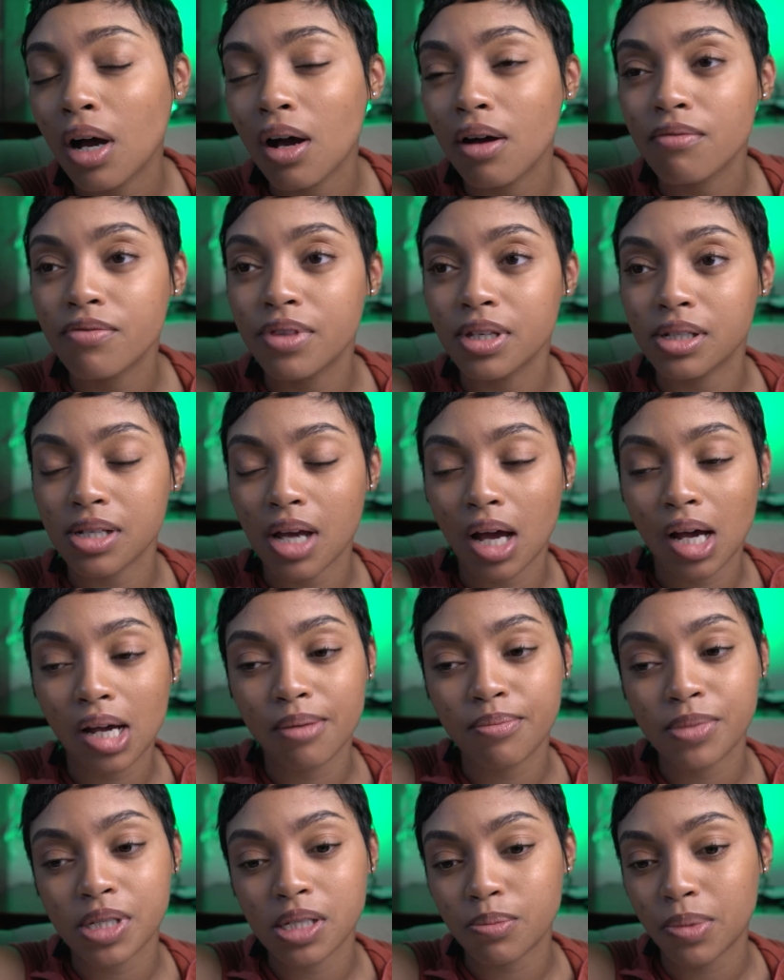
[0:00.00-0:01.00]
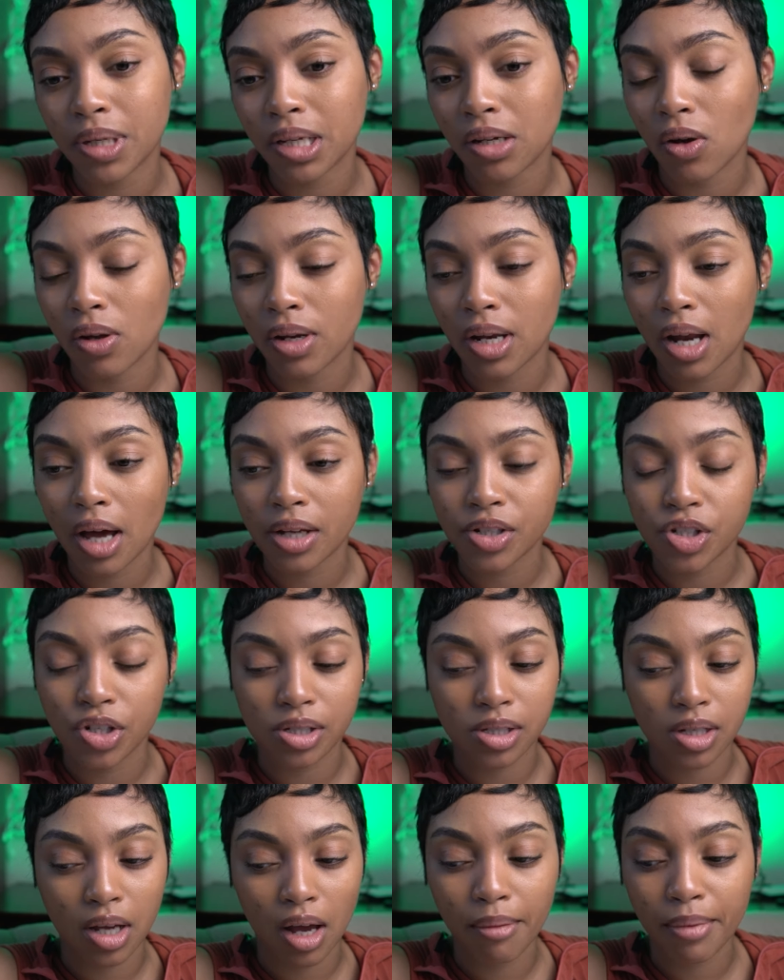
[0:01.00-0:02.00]
of the time spent on not
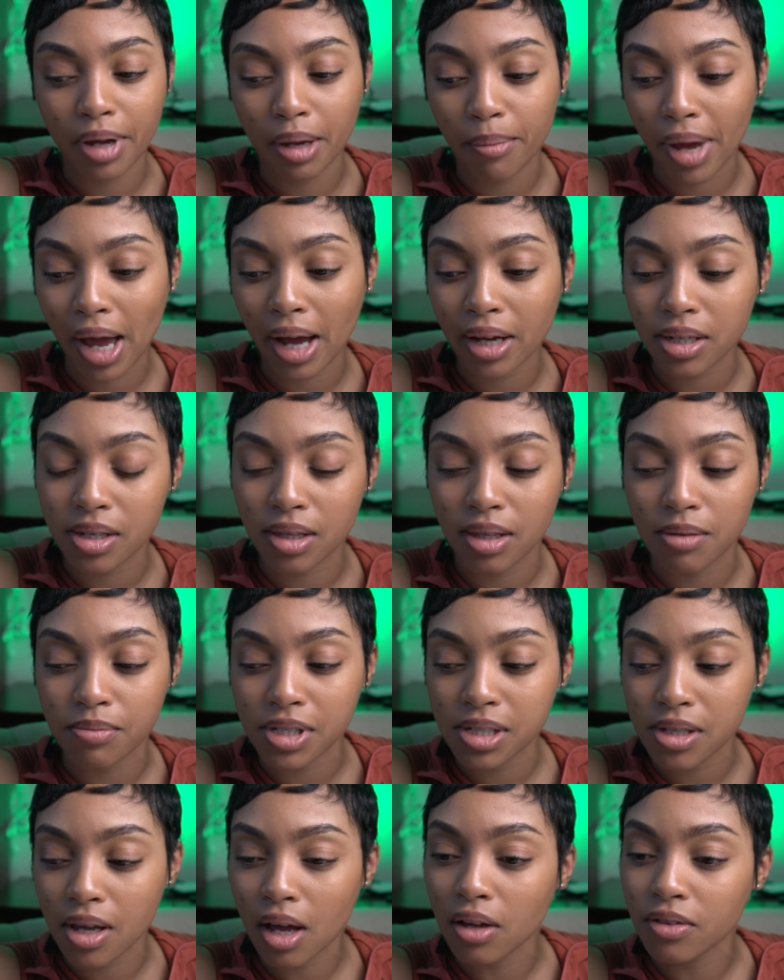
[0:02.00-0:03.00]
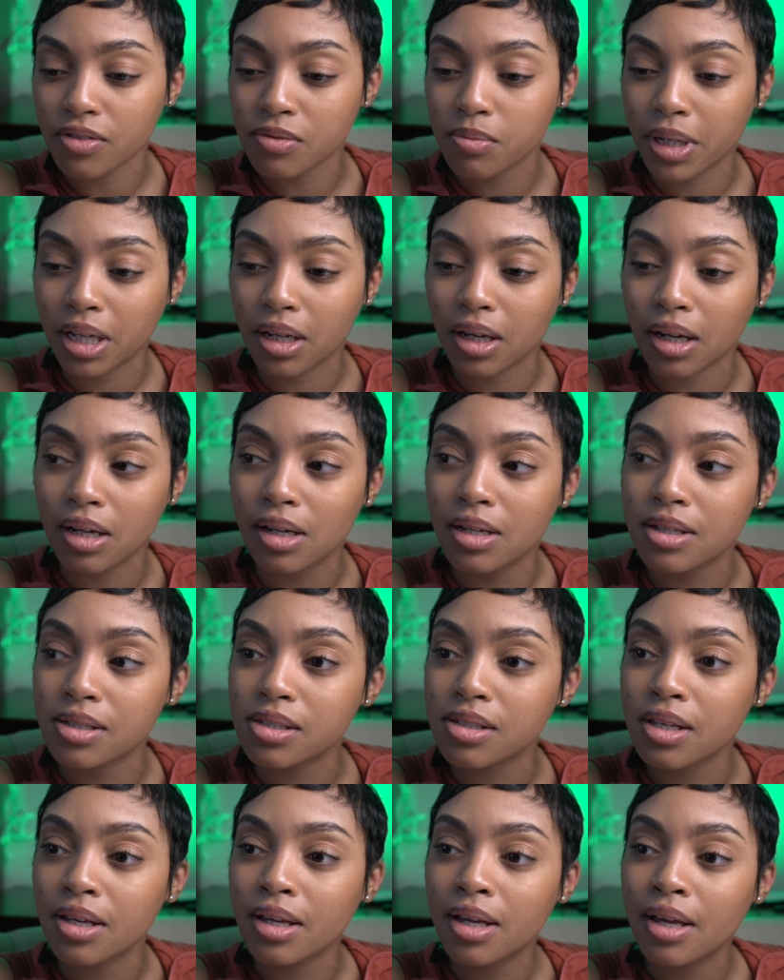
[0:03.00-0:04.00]
just coming back to themselves
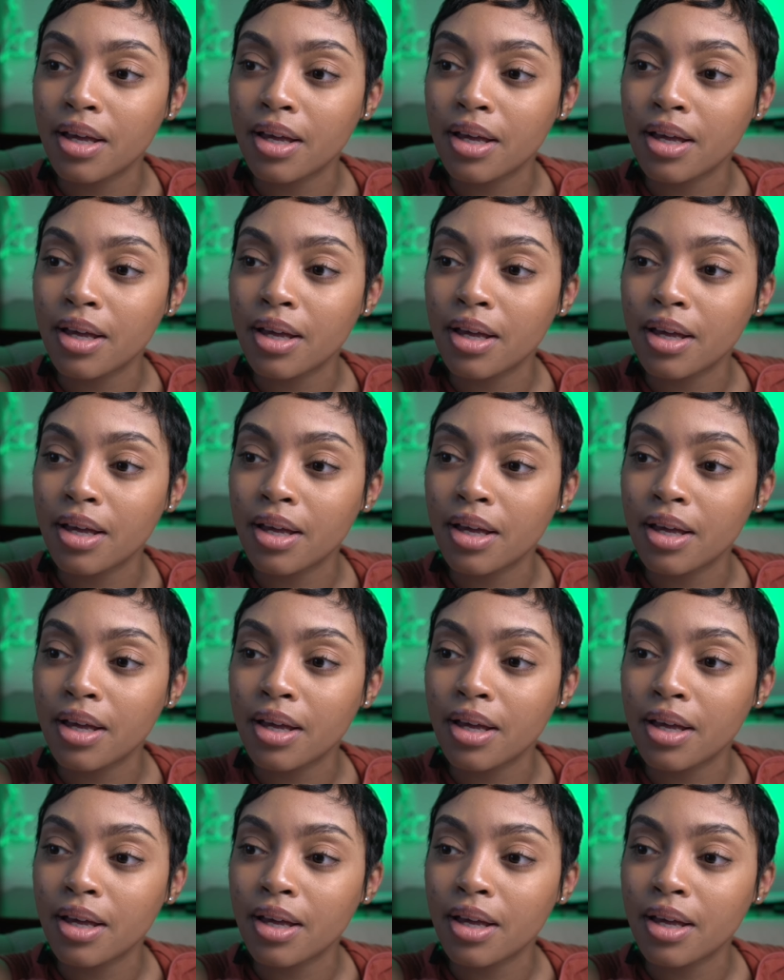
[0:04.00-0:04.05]
because